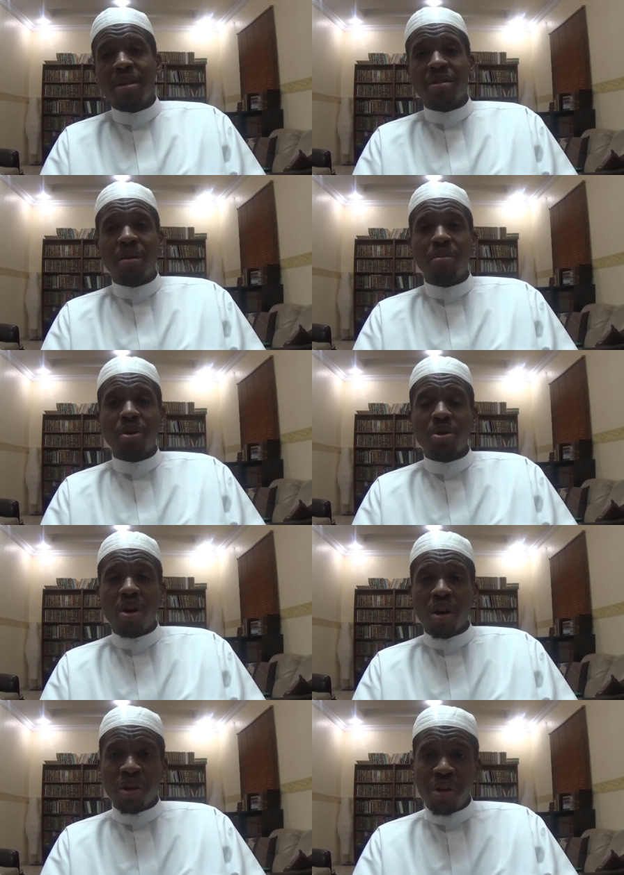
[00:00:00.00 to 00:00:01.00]
Some books
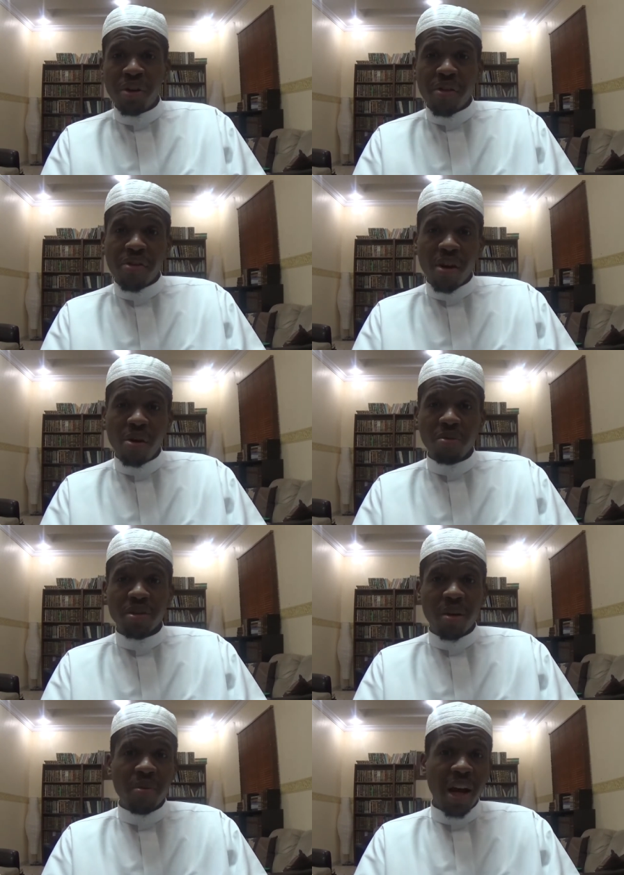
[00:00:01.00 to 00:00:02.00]
are good and thorough,
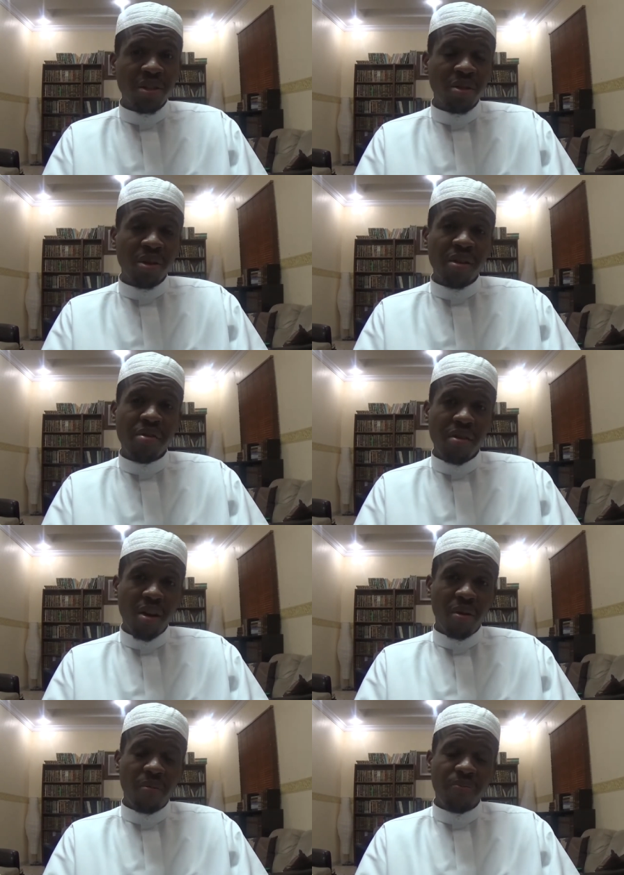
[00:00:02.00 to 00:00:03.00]
some not so good and
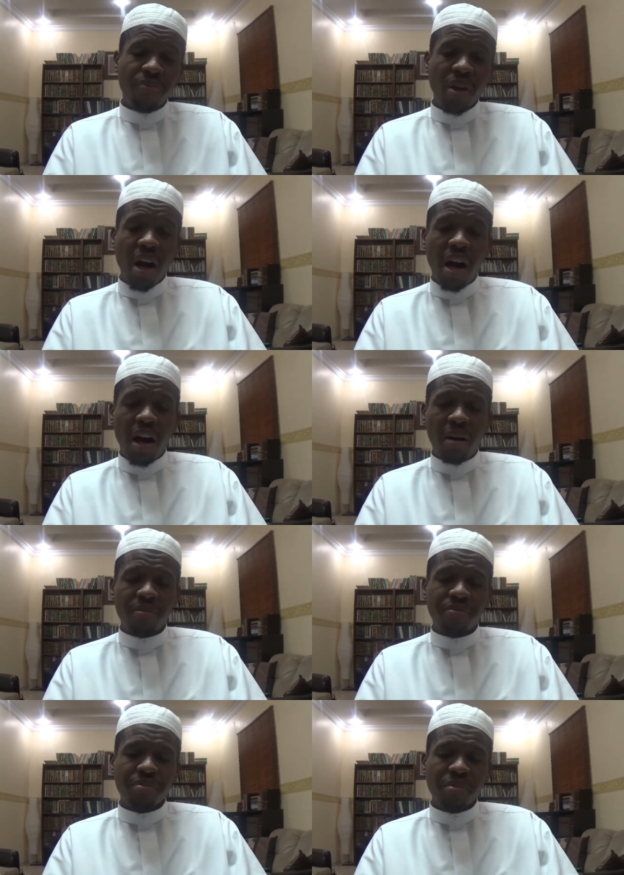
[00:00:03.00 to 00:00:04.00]
thorough. Um,